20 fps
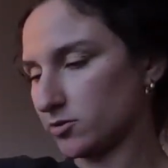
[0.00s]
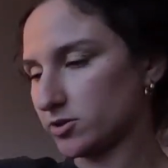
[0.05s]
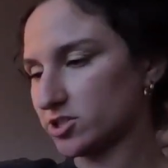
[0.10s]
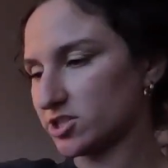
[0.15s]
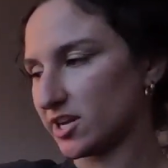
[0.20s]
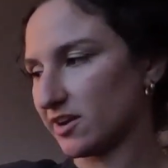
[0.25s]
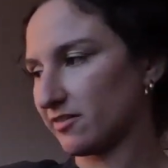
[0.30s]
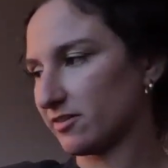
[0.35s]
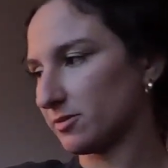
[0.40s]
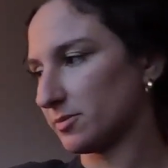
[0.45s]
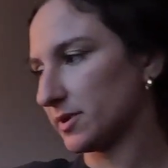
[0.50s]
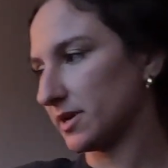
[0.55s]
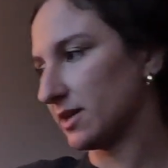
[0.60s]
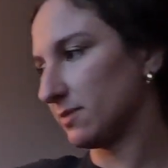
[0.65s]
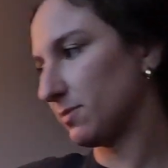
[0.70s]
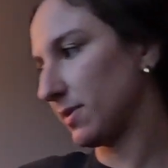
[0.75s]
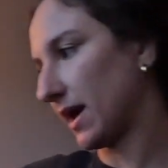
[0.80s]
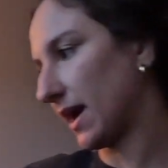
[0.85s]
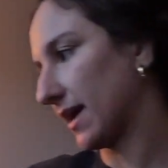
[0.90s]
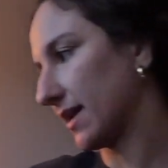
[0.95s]
wish
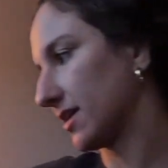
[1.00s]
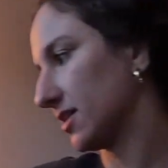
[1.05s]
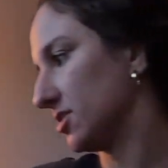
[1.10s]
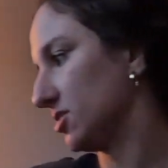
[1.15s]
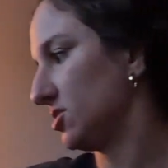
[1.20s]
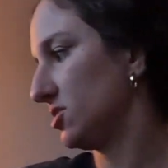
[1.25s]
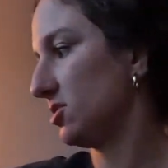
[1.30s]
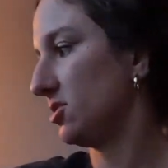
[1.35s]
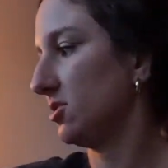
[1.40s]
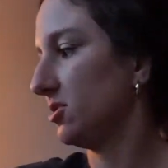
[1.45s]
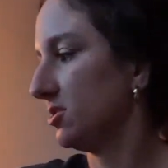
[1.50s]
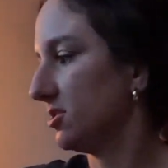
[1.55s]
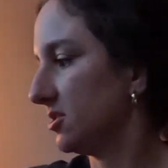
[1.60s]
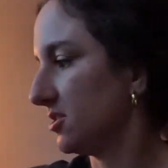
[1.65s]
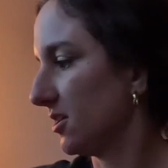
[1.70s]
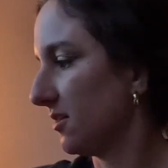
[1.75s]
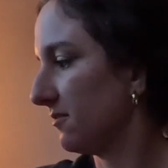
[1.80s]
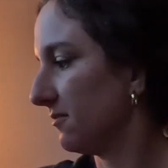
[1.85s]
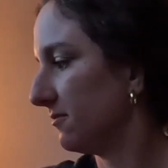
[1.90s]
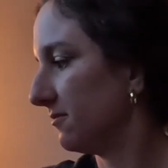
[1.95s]
everybody packaged their
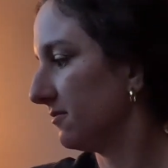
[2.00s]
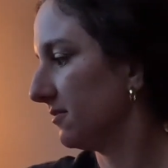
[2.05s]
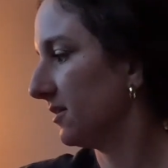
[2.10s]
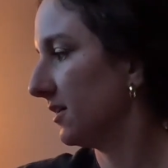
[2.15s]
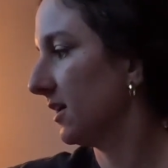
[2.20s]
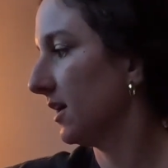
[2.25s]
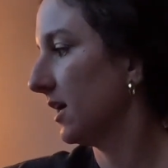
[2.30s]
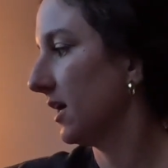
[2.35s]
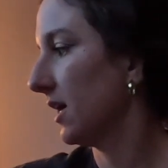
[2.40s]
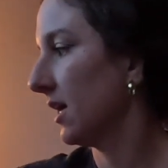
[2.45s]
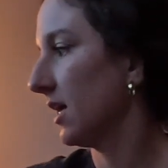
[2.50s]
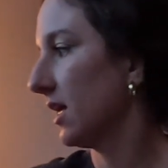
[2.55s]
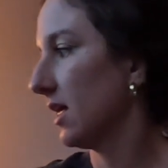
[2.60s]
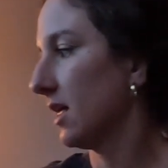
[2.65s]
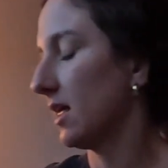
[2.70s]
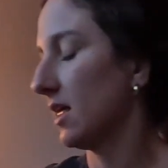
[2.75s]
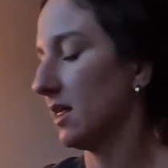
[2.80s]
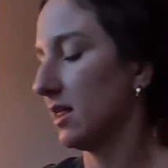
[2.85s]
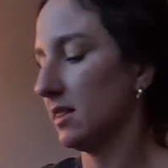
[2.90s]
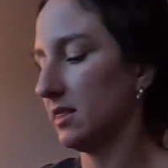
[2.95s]
stuff
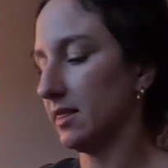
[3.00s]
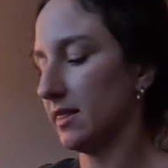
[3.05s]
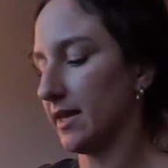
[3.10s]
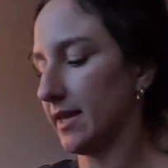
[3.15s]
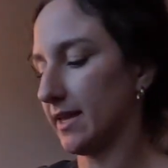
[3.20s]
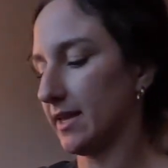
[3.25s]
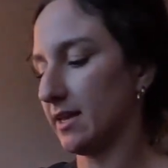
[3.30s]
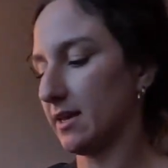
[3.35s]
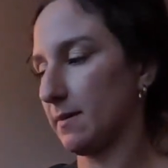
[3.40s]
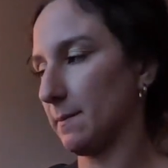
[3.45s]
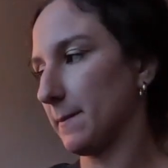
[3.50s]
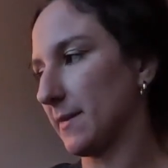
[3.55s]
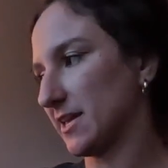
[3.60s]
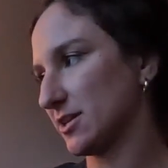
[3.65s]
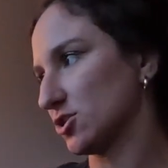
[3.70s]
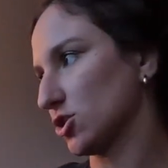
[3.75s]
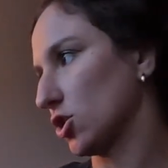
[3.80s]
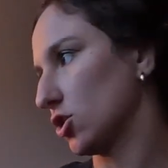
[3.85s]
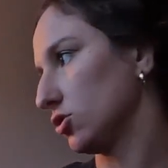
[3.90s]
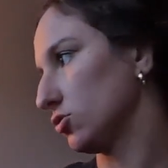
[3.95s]
like
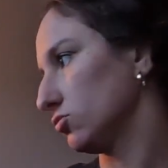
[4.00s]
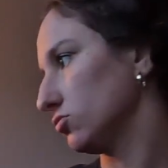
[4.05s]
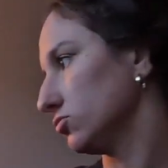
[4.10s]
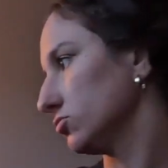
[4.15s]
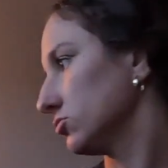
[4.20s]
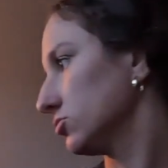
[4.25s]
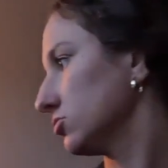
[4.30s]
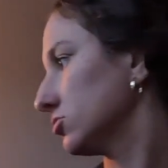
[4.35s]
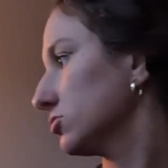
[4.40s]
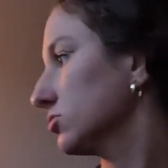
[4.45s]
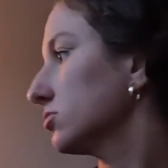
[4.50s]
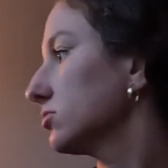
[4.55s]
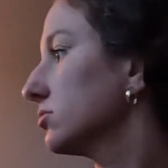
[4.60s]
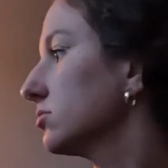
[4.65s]
McDonald's.